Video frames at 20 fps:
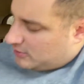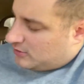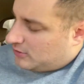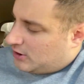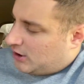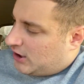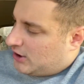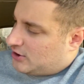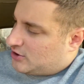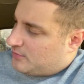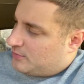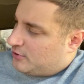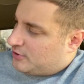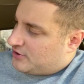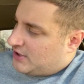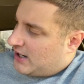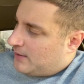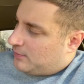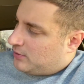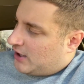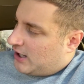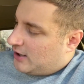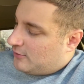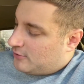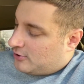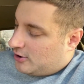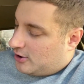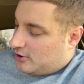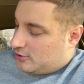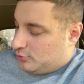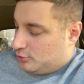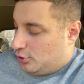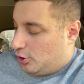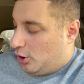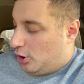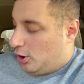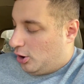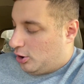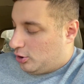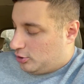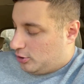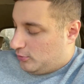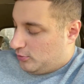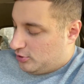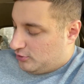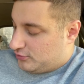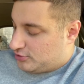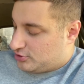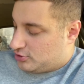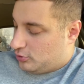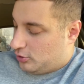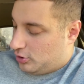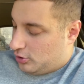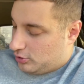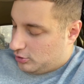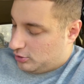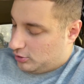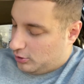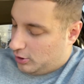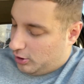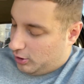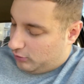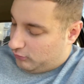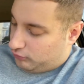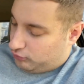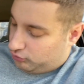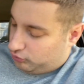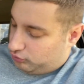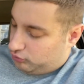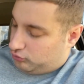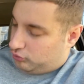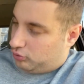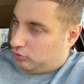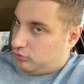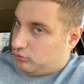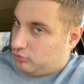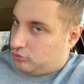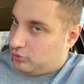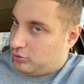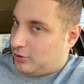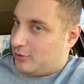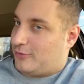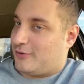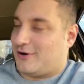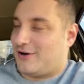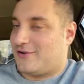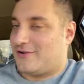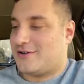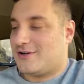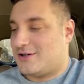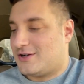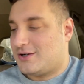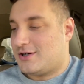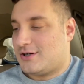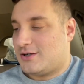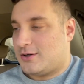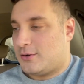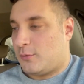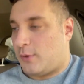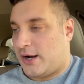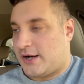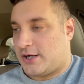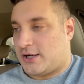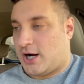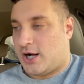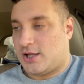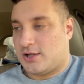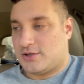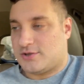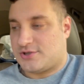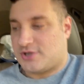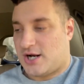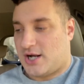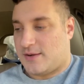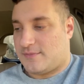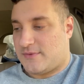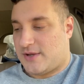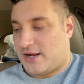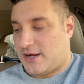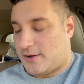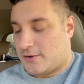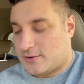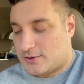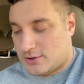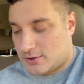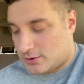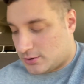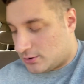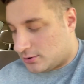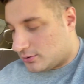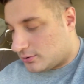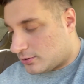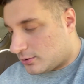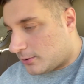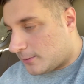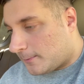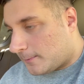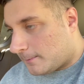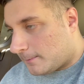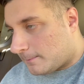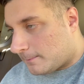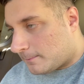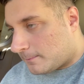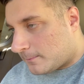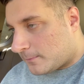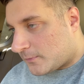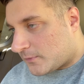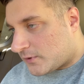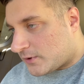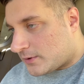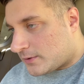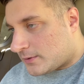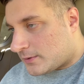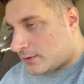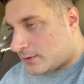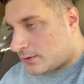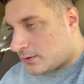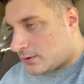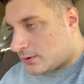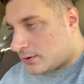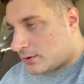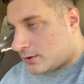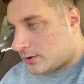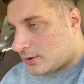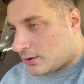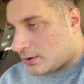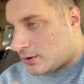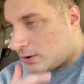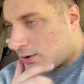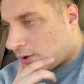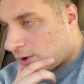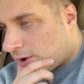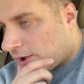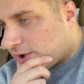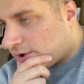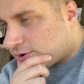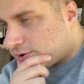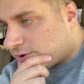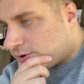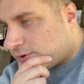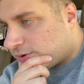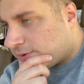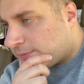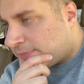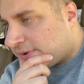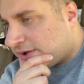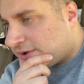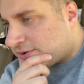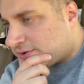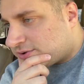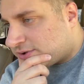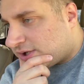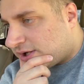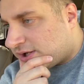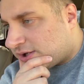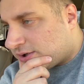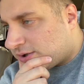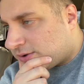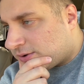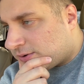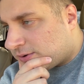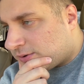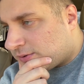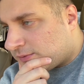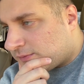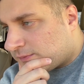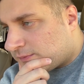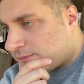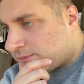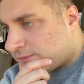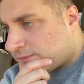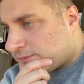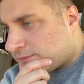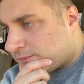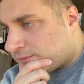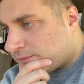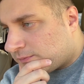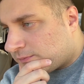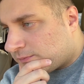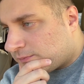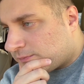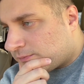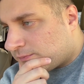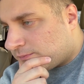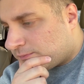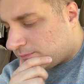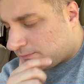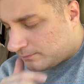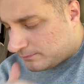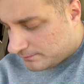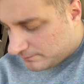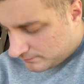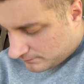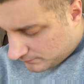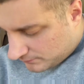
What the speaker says: Hey, did you put that plywood on? Yeah, give me the sword. So what a white collar job now. All right, so it appears that, Yep,